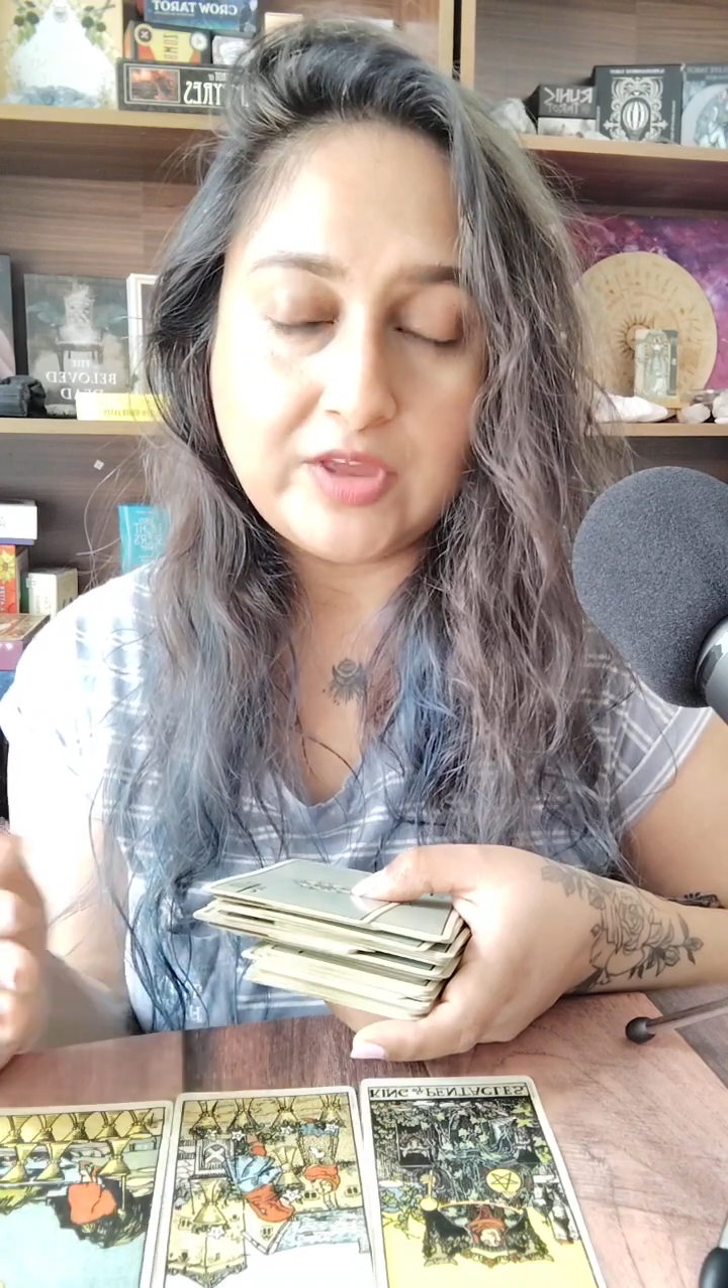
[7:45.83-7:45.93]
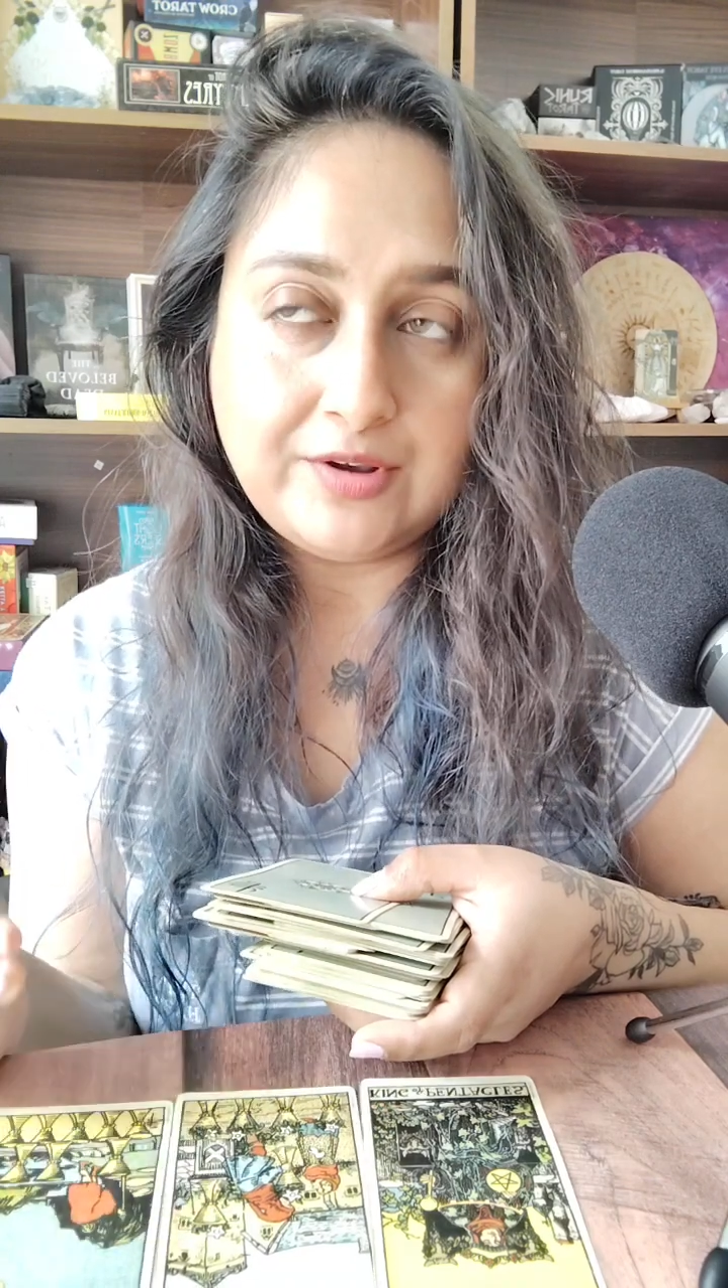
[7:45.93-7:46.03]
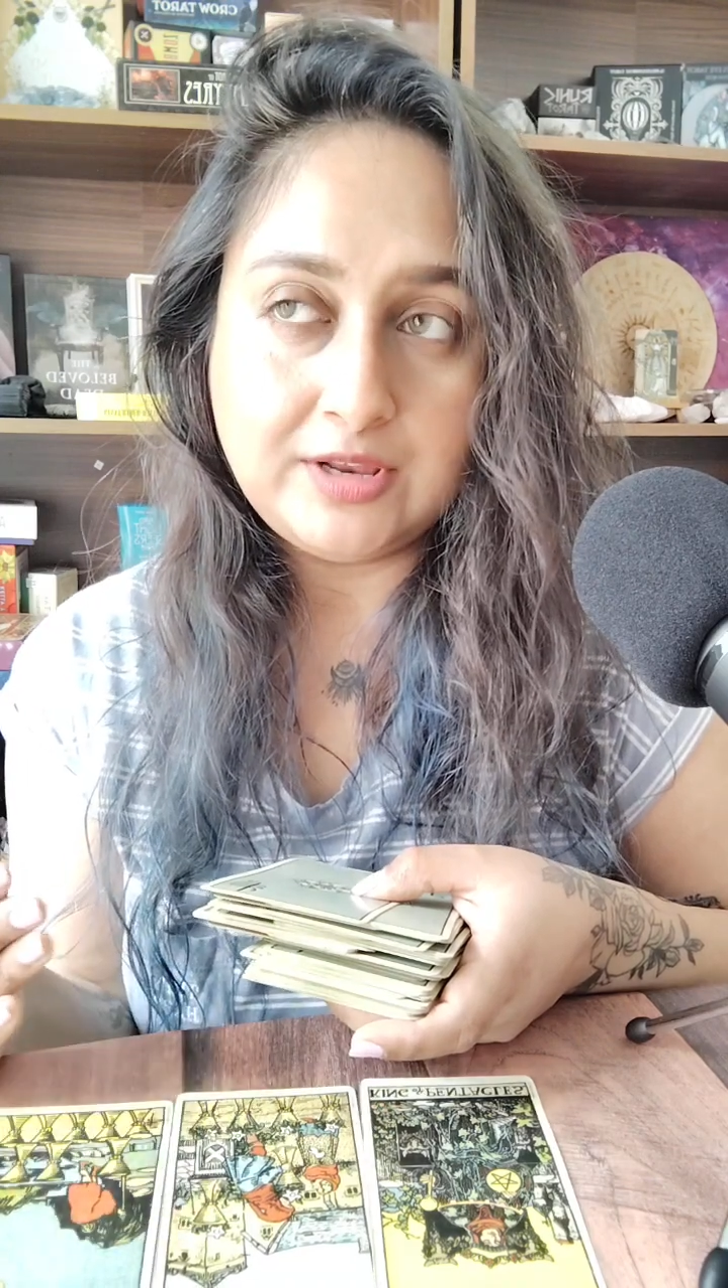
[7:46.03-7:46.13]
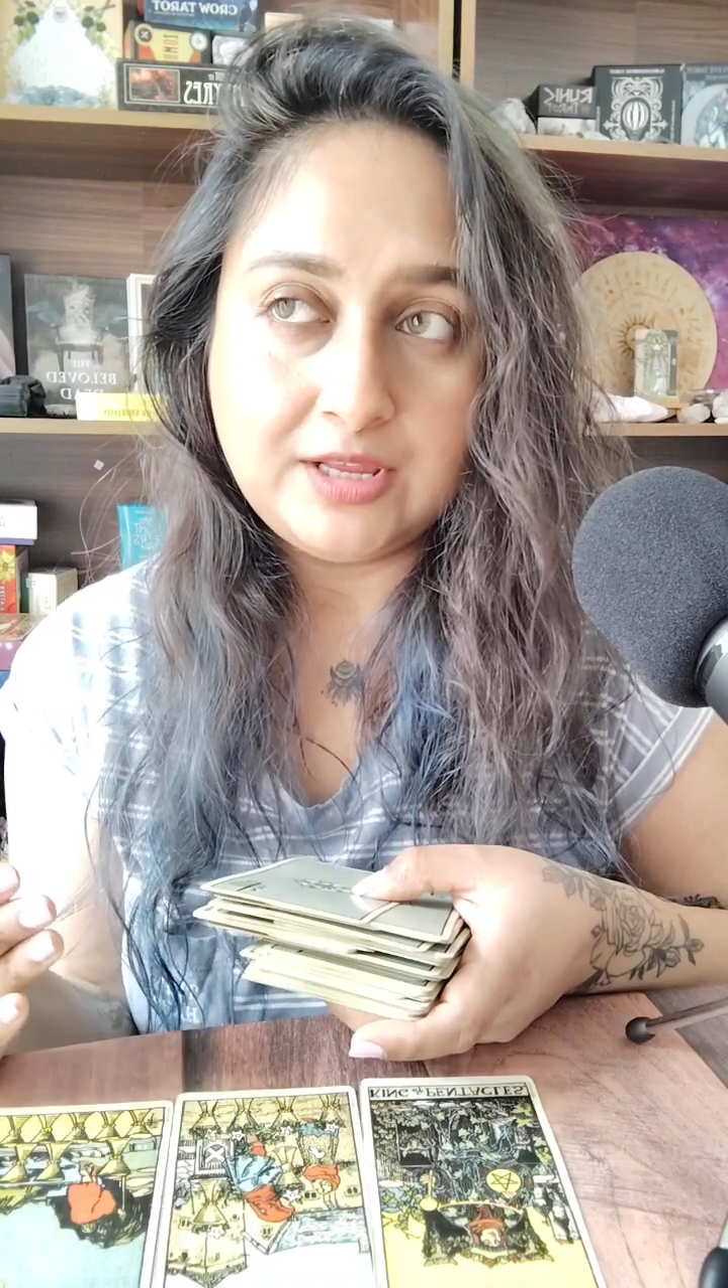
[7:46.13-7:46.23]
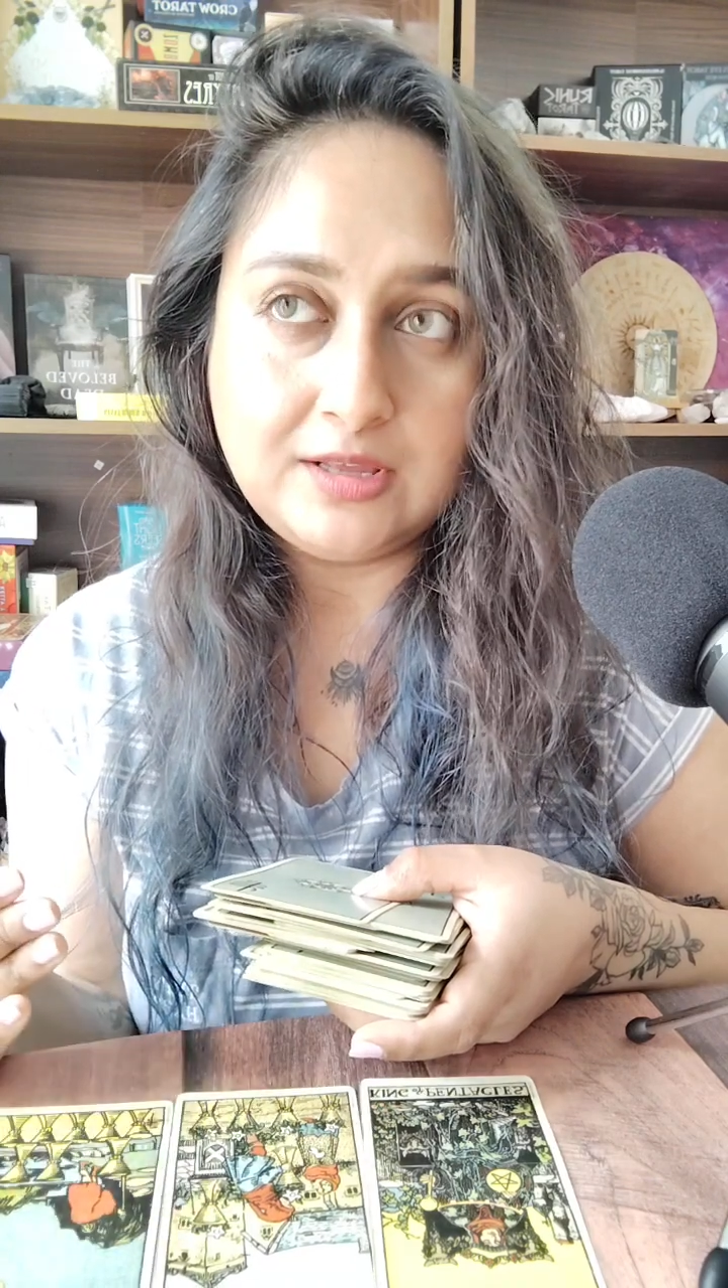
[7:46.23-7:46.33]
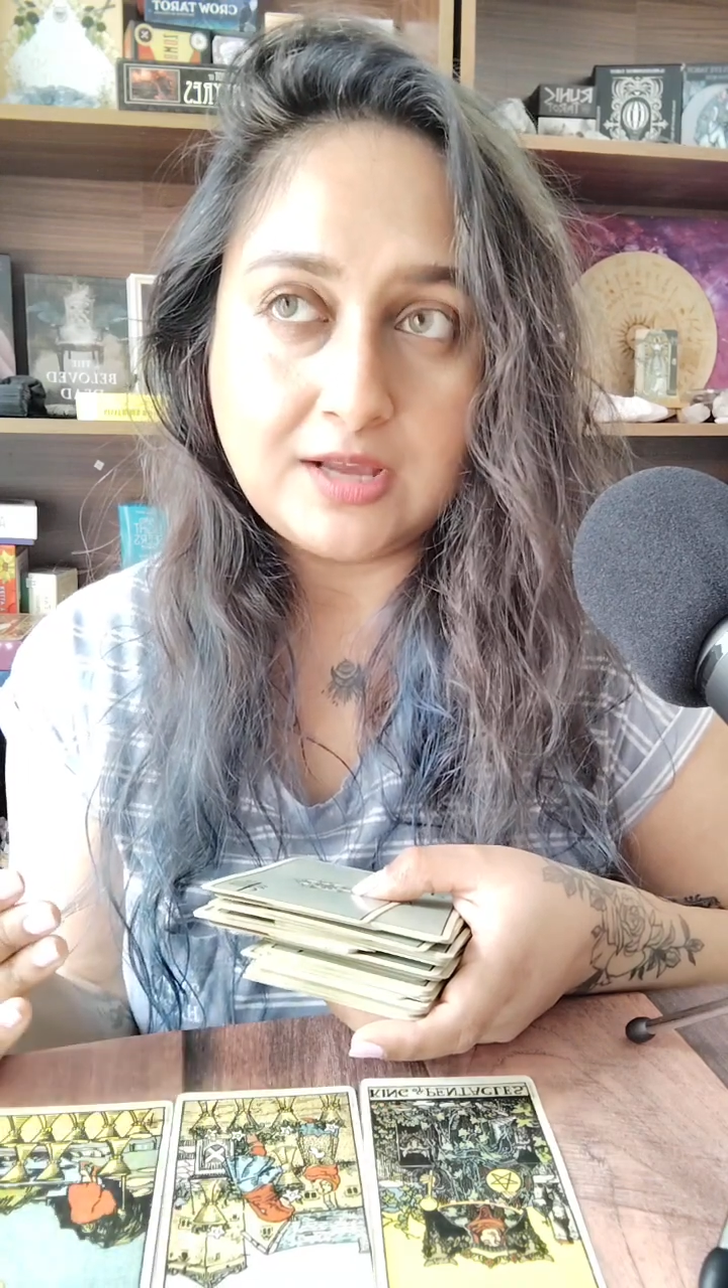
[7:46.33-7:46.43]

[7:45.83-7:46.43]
very